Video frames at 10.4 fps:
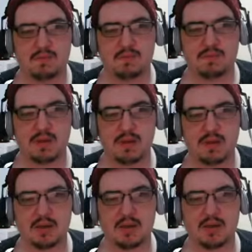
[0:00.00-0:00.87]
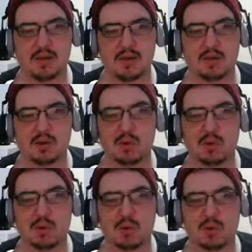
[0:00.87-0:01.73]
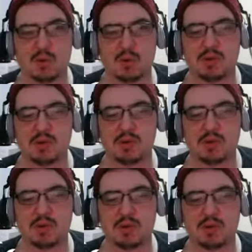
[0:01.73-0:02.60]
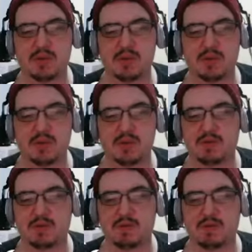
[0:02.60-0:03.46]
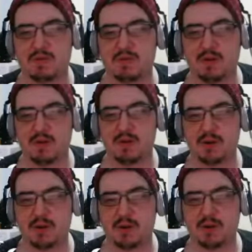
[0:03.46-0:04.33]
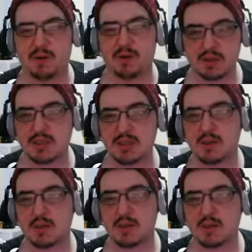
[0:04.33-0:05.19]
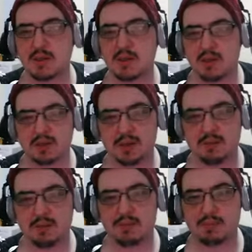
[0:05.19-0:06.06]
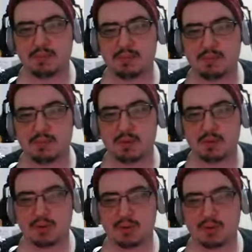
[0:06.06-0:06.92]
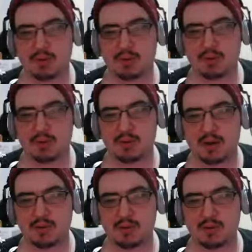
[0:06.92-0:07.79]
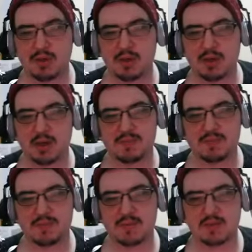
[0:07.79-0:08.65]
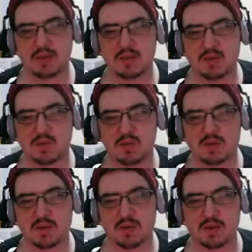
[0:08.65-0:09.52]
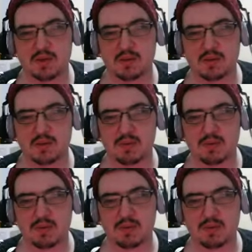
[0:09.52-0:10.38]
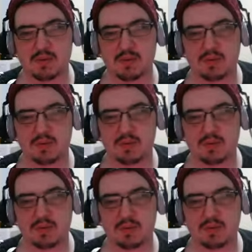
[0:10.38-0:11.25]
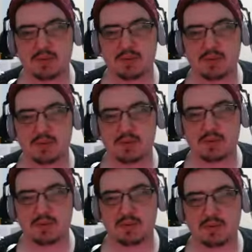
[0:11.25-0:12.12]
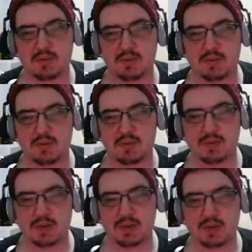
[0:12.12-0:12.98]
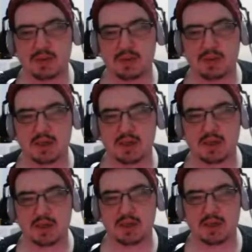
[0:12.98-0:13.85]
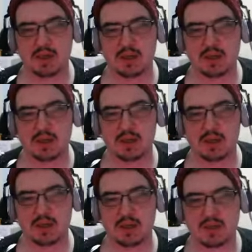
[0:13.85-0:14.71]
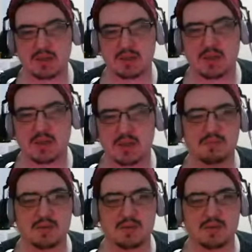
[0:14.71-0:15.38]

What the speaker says: And toward the fall, like the gum trees turn like a brownish color. So that'll be really nice. I lied. There's bush devils right there. Oh, crackers. Oh